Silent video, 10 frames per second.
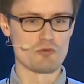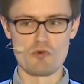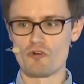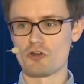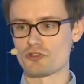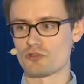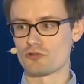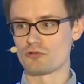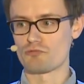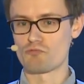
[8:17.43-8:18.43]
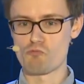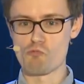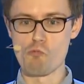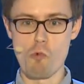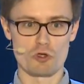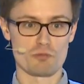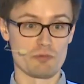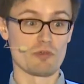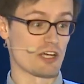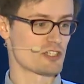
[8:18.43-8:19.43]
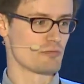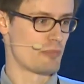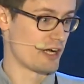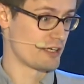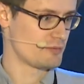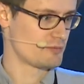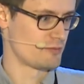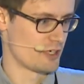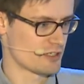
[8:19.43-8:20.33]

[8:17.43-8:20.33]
you move on to what people actually buy, right?